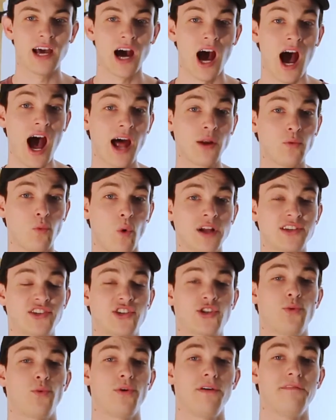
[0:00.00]
God
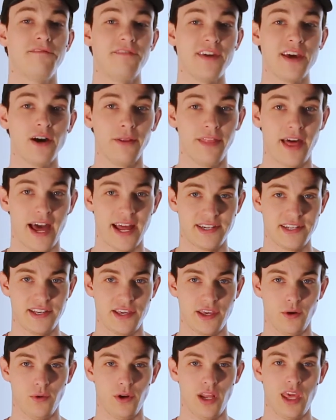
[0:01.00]
wants to reveal that to
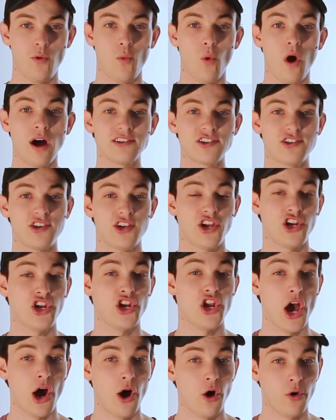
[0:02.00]
you, and he wants you to
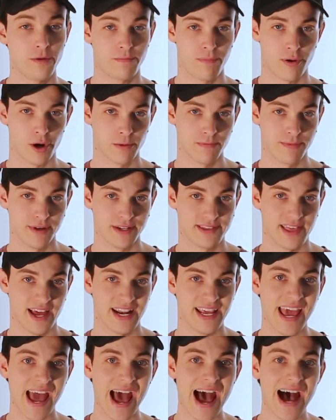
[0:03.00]
know the purpose
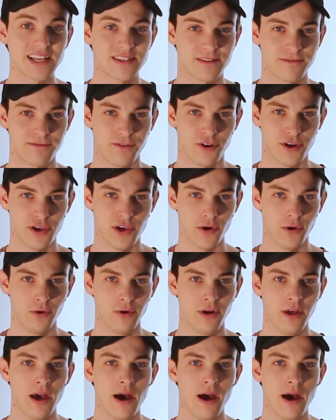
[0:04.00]
that he has for you.